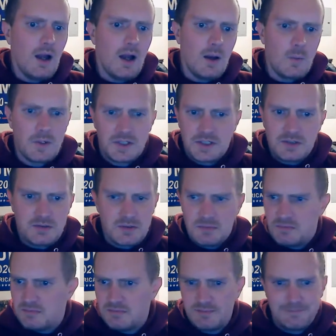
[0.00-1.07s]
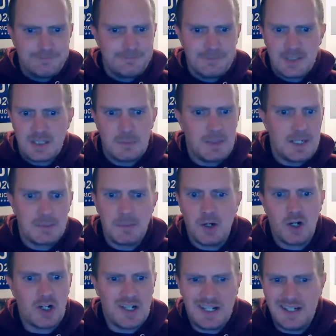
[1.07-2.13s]
which is going to be
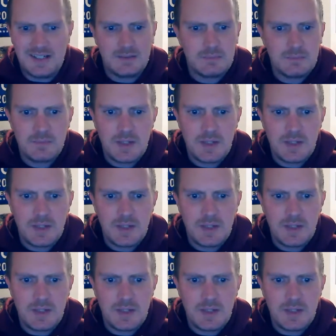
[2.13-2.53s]
tomorrow night.